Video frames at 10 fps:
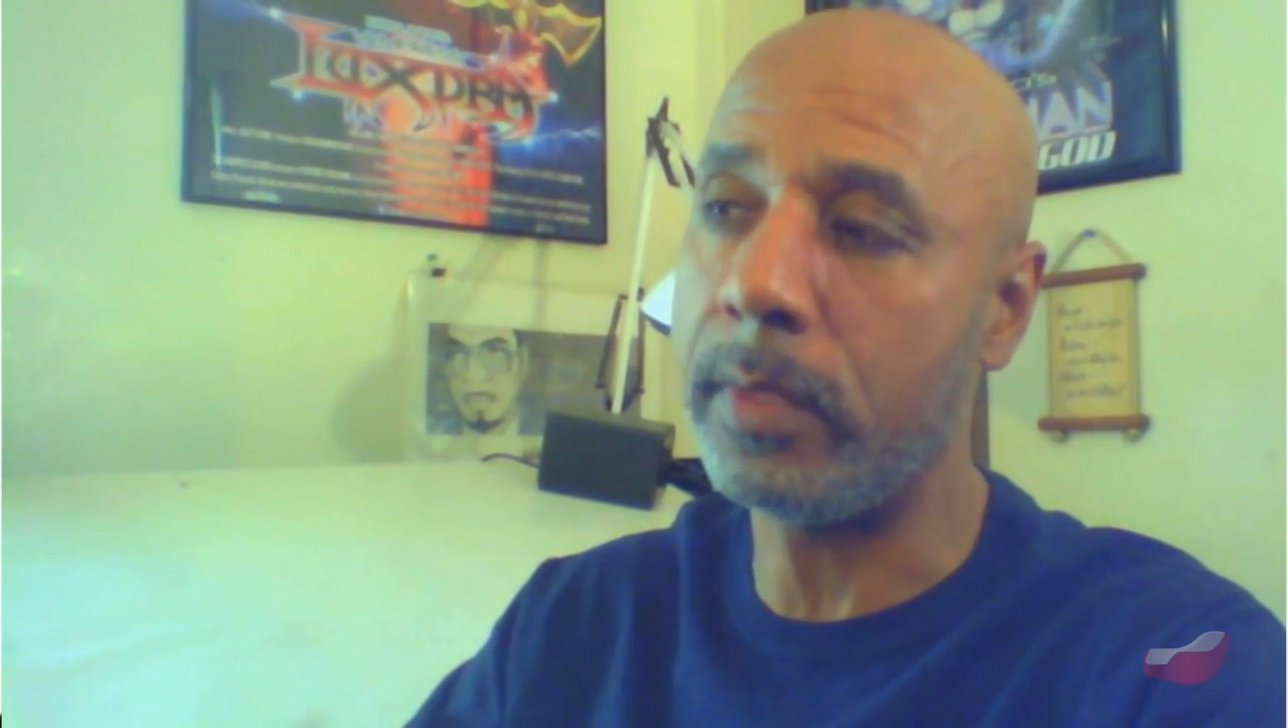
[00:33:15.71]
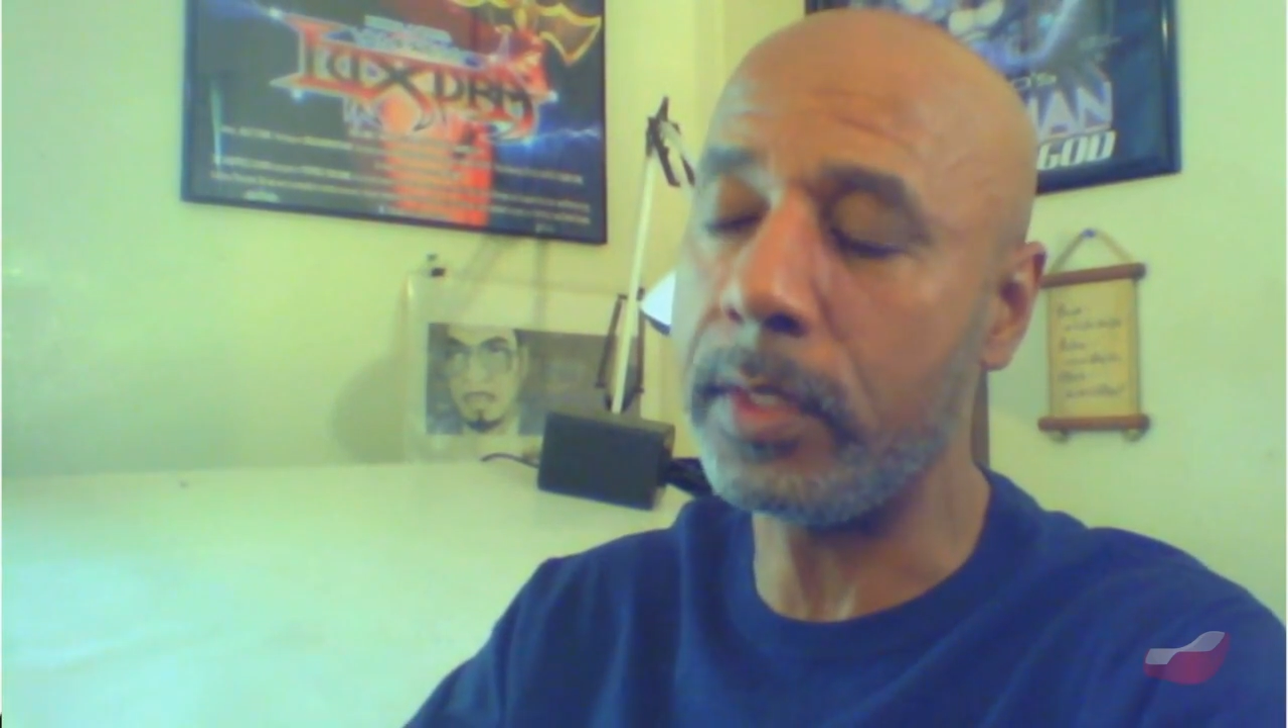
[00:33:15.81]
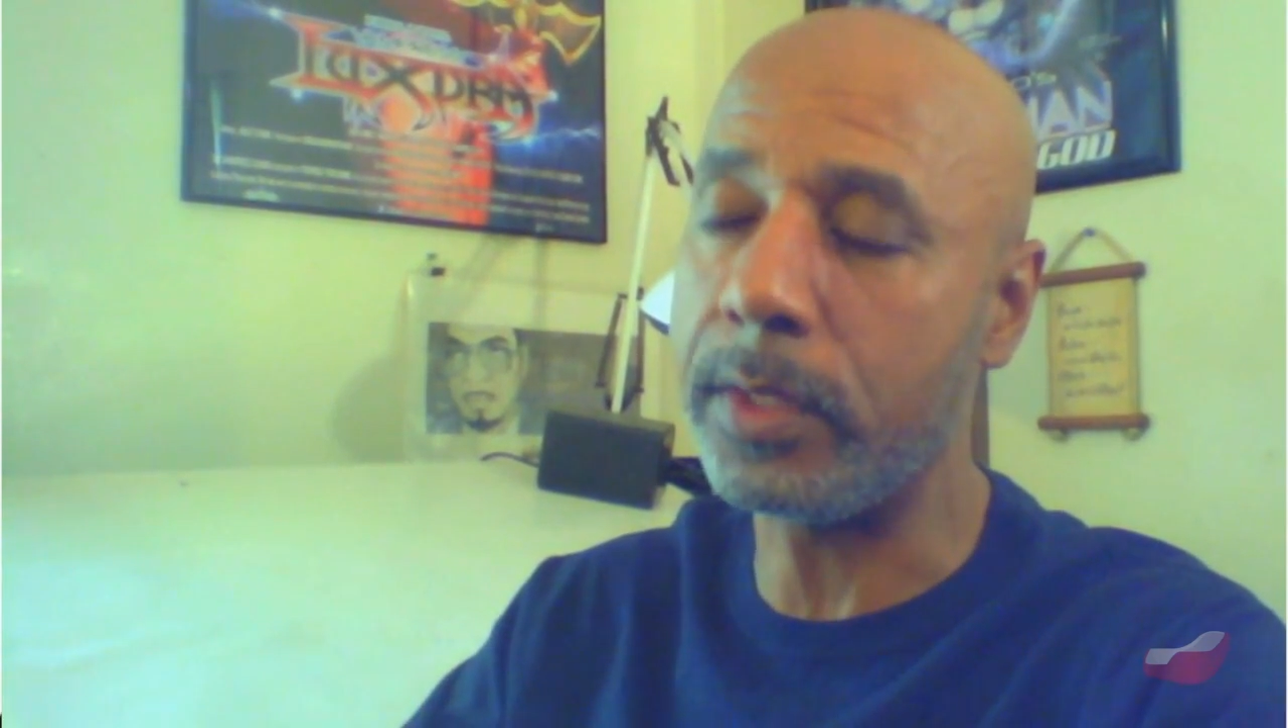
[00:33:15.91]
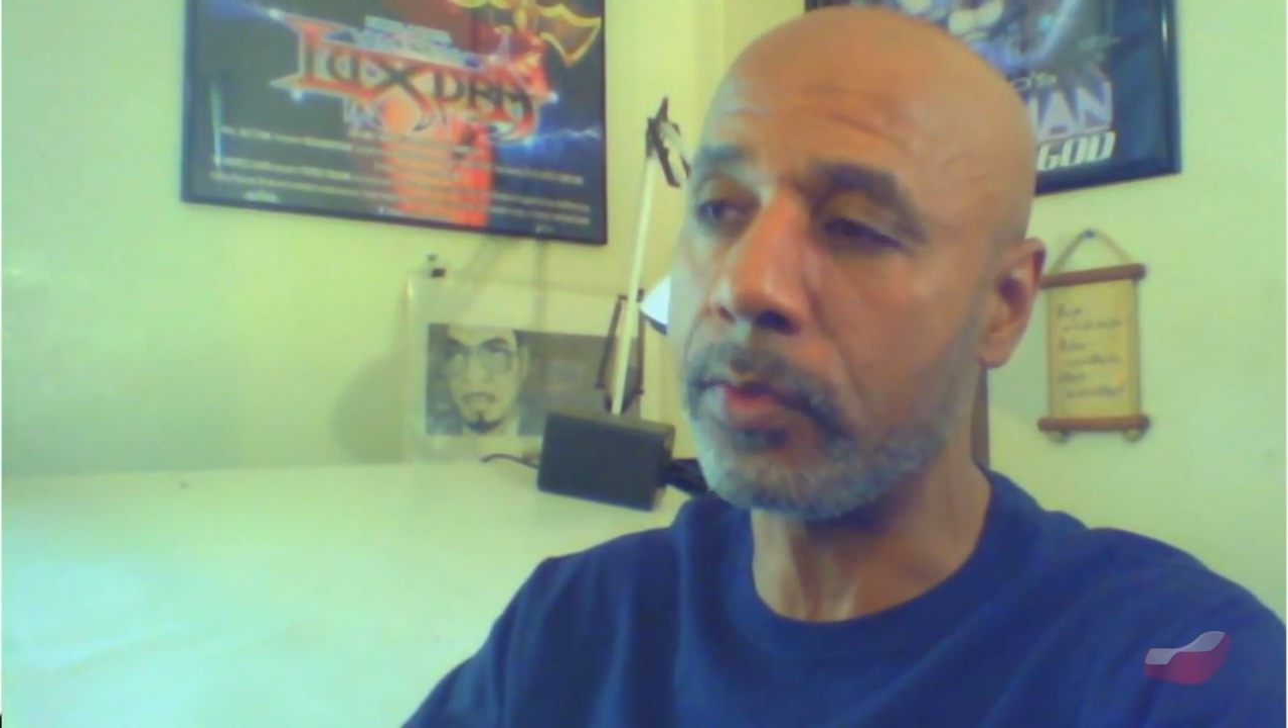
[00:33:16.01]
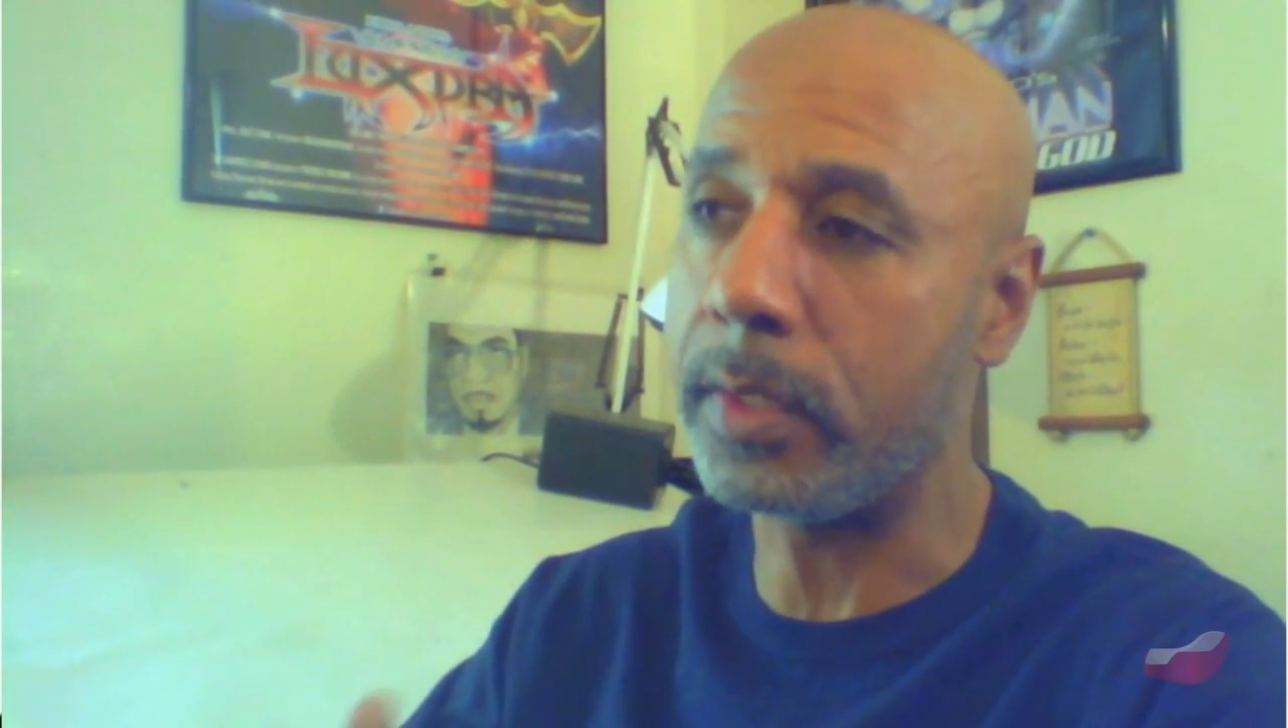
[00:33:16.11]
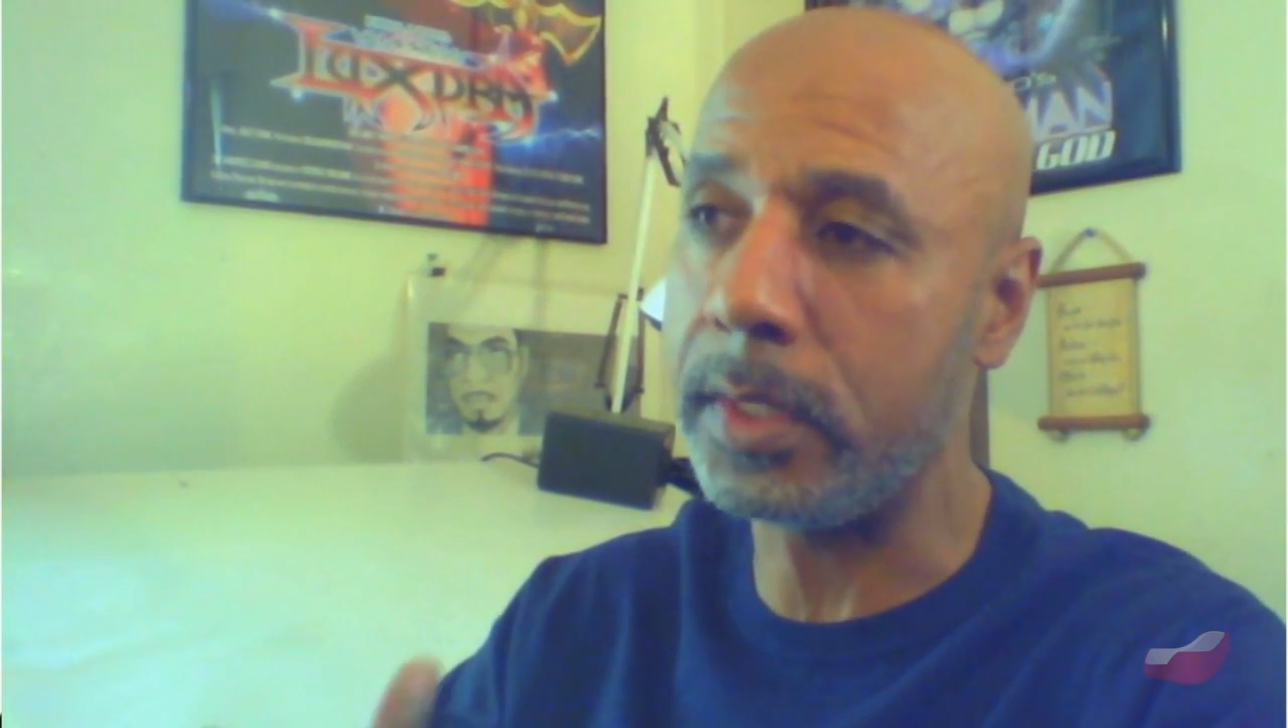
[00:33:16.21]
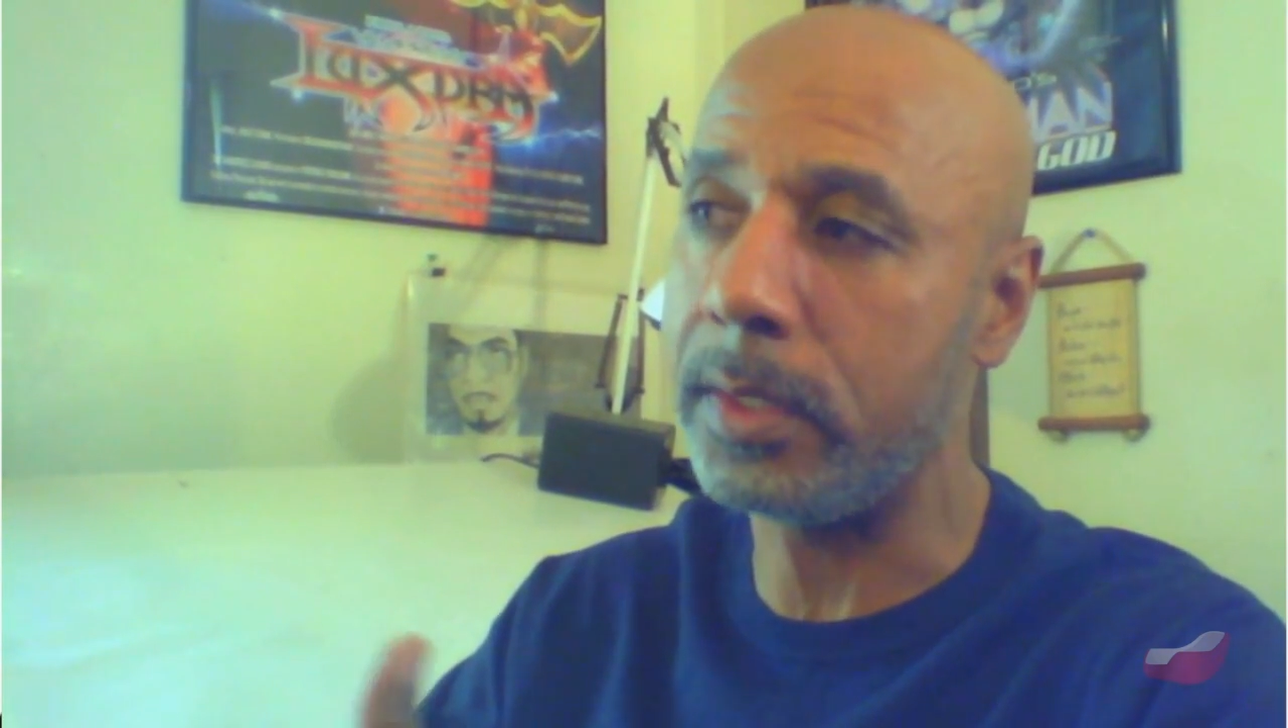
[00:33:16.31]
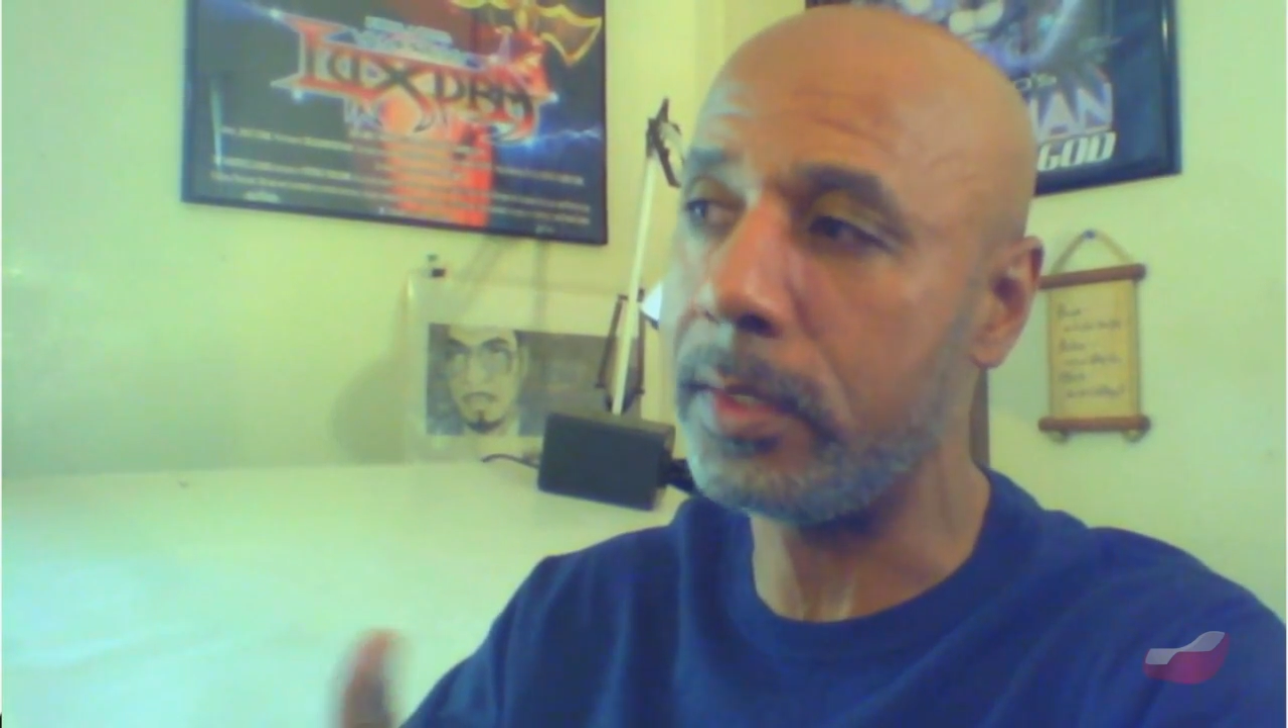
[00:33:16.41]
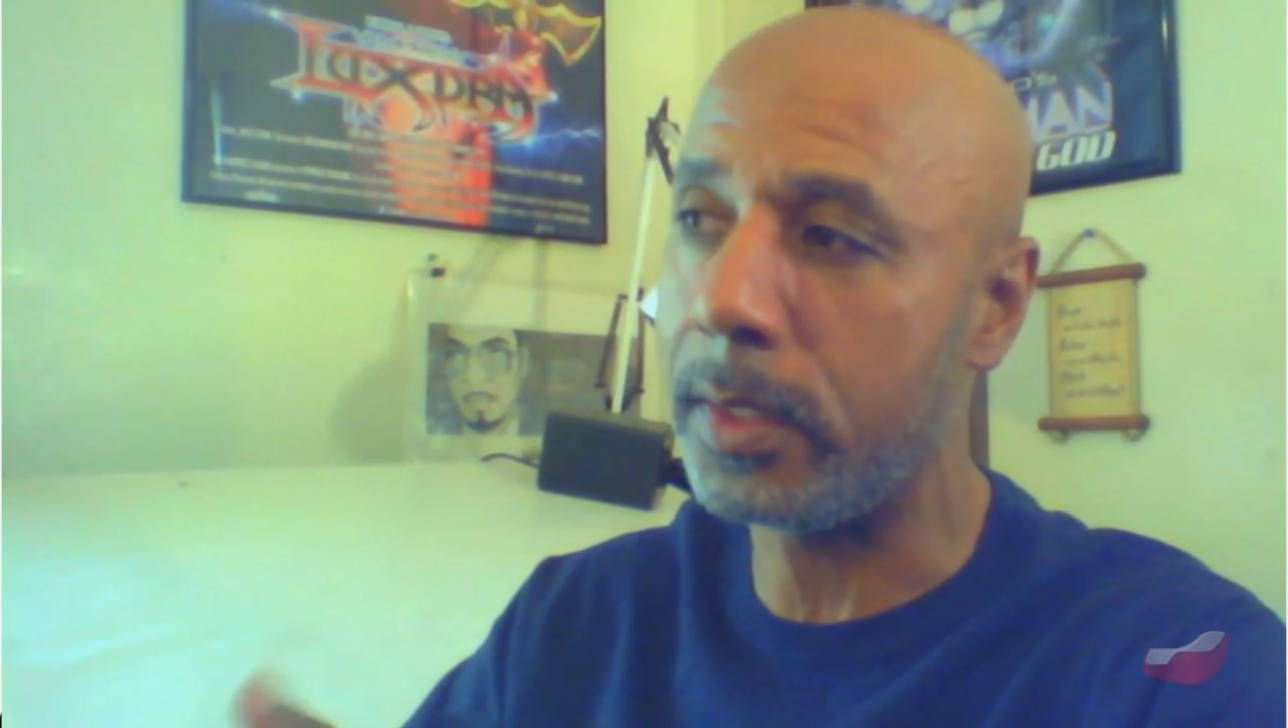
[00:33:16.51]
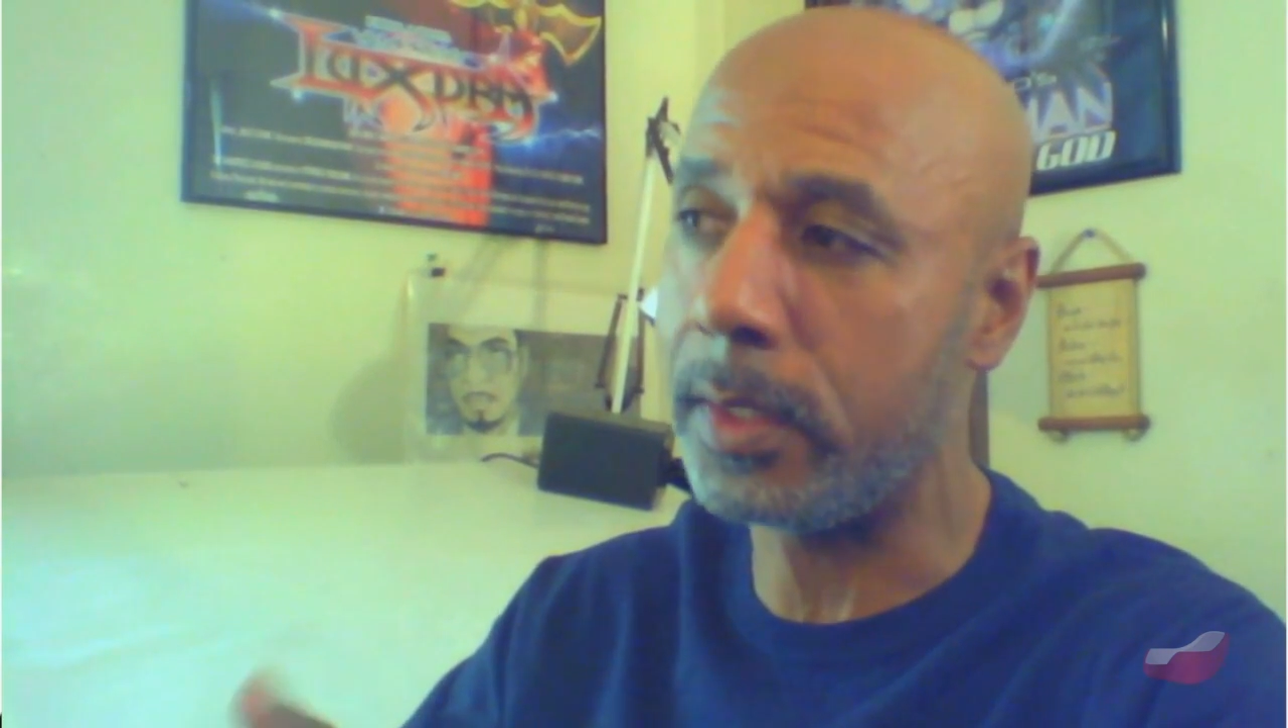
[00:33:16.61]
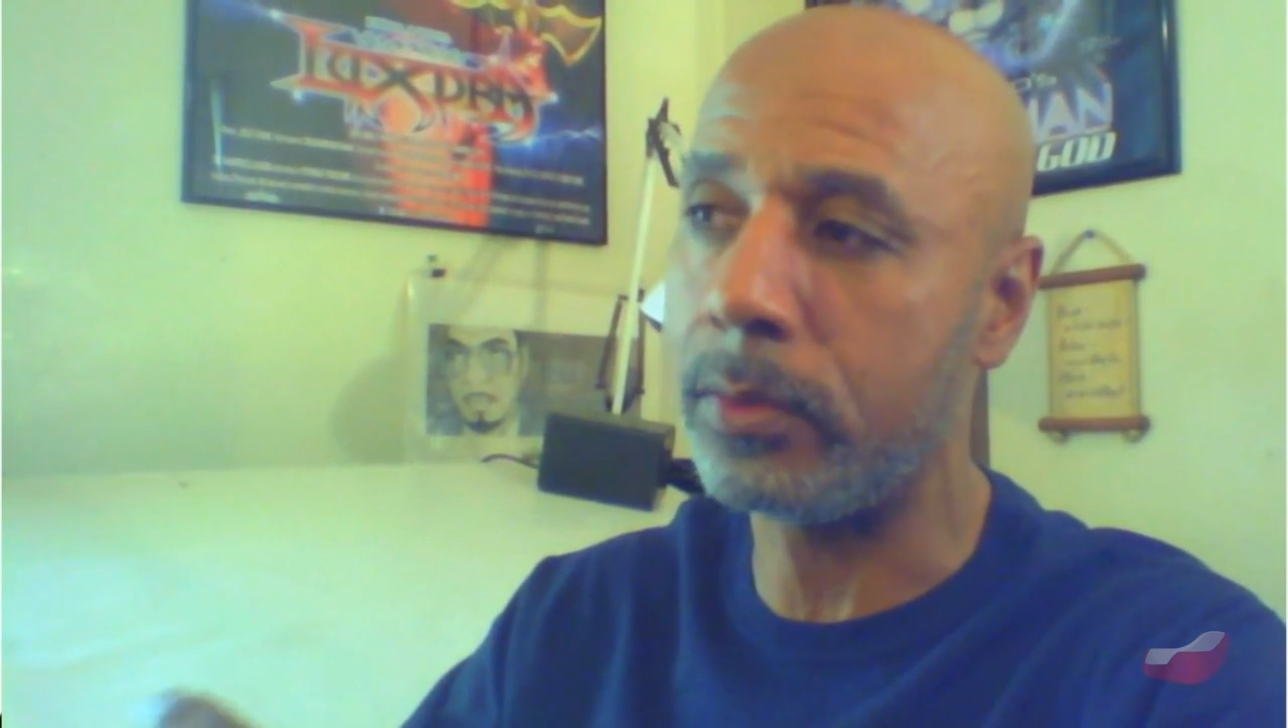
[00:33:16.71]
literally,